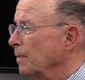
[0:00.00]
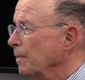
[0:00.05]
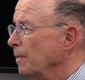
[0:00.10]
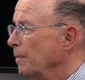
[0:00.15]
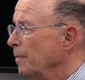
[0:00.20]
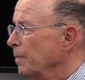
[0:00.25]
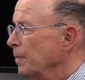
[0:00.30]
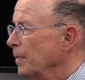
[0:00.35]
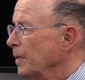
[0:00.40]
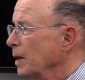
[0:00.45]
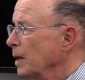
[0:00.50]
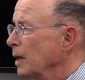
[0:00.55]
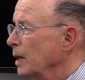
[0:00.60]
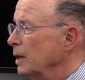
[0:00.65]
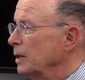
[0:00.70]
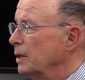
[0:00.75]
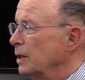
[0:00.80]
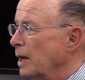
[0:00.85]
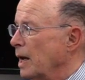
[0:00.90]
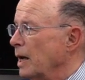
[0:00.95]

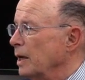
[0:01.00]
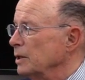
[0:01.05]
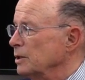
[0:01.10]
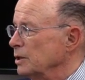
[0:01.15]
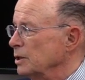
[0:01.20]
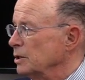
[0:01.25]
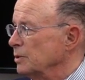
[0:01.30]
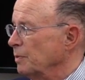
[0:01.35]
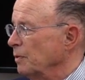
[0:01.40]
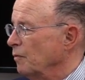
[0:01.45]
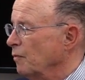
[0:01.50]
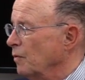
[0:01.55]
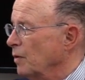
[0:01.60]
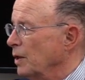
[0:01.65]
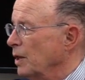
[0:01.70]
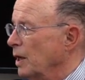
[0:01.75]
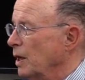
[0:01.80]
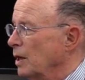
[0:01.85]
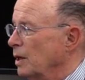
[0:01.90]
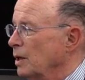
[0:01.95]
It did not exist before
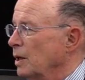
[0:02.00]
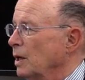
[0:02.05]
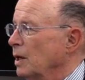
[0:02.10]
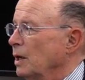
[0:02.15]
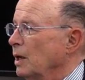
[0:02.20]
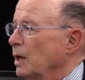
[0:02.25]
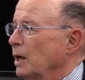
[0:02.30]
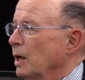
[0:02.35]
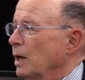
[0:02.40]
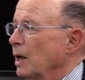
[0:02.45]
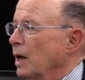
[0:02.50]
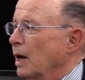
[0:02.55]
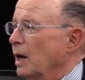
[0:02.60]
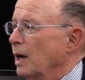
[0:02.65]
that.